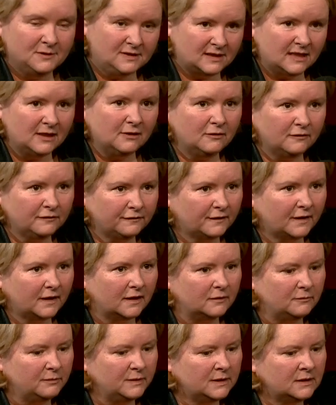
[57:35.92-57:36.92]
was
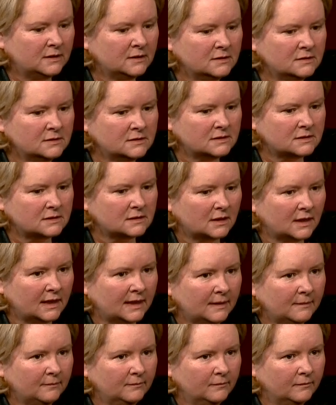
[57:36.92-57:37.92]
terrified because
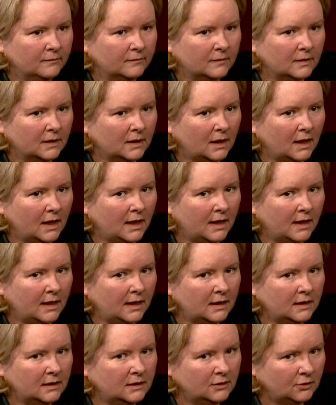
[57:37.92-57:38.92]
um,
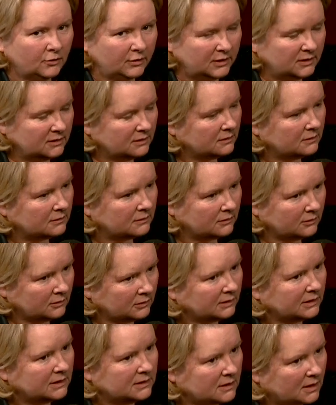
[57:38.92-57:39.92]
Eh, you know, in the
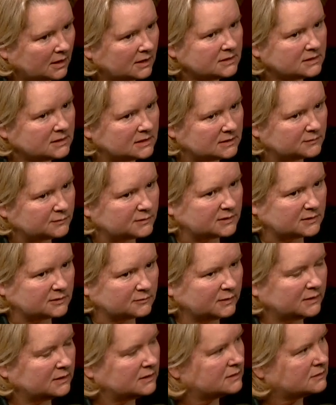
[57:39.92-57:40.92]
early 90s, which is
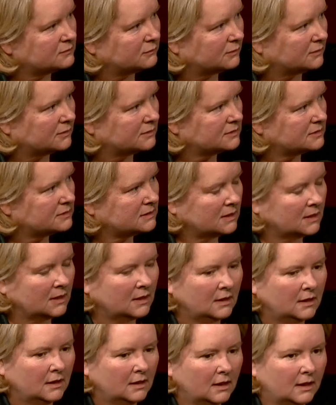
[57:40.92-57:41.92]
when this was,
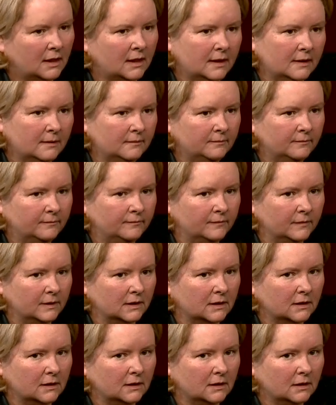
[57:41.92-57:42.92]
um,
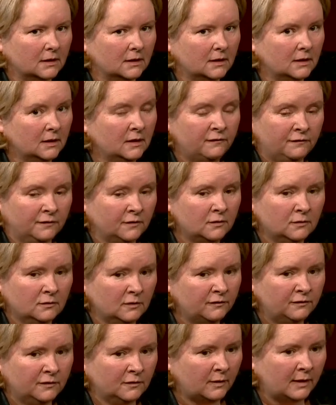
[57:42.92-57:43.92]
if, you,
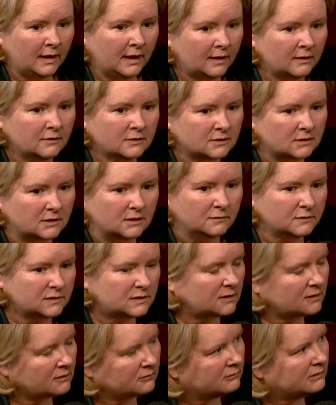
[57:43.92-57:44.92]
if you were outed, it was
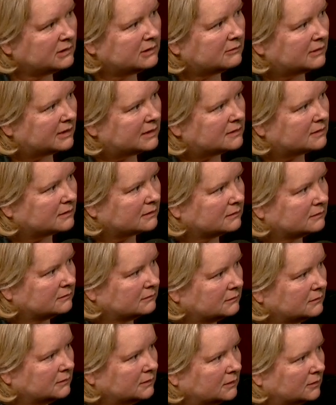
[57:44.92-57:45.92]
a career ender,
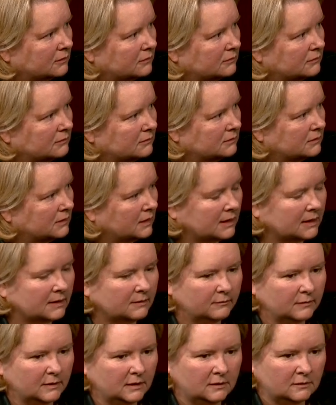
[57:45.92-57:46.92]
you know.
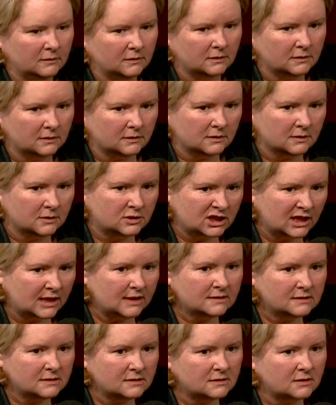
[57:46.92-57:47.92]
Um, it, the
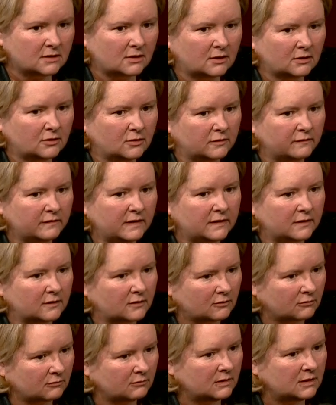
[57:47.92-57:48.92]
chances that I could have had the
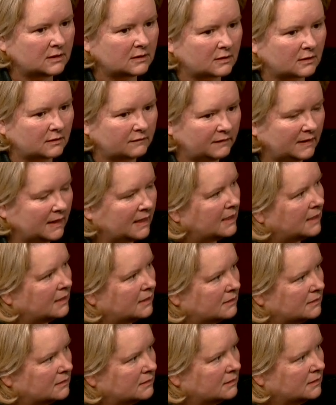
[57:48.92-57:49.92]
career that I've
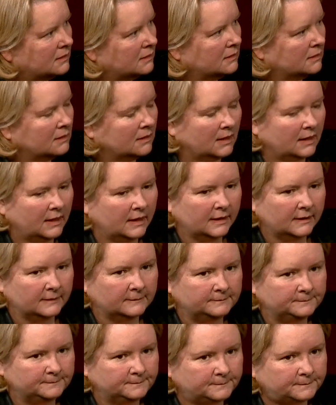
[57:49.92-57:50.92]
had
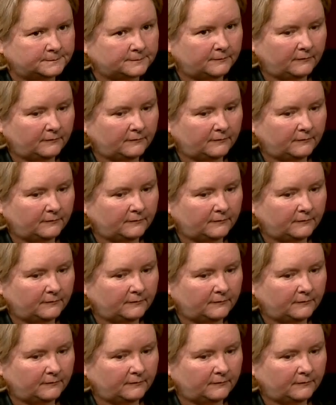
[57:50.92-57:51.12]
um,